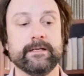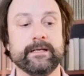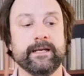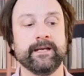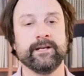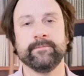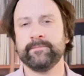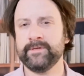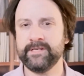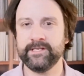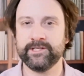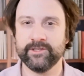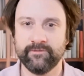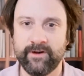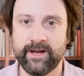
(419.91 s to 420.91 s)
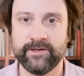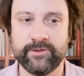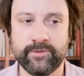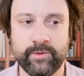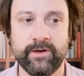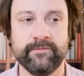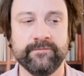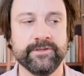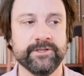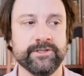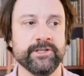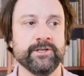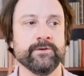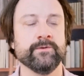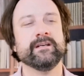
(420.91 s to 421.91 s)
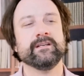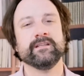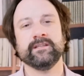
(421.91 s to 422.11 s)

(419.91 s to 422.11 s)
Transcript: and it peaks around 12 to 2.